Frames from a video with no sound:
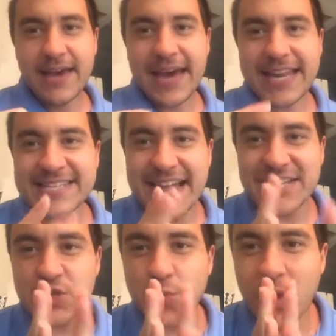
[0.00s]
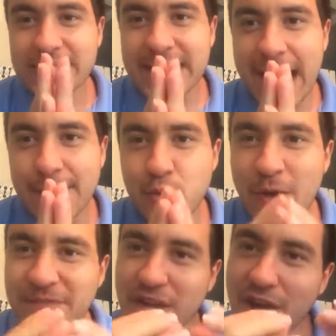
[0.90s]
And it's not just one time. You
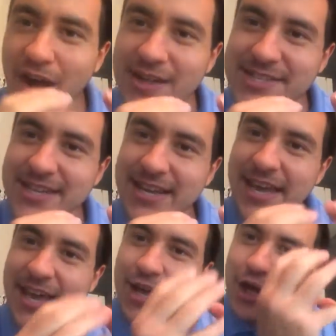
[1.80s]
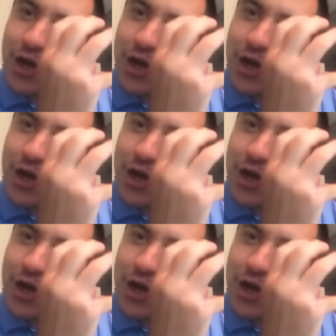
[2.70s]
have to constantly